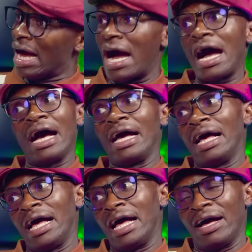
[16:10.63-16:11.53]

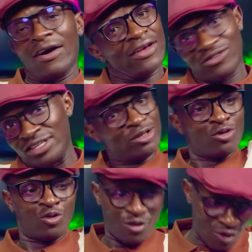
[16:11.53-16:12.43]
azviite
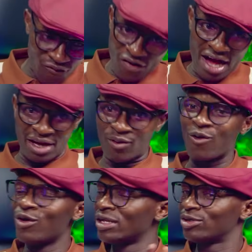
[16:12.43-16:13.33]
kunenge wapfana kwauri.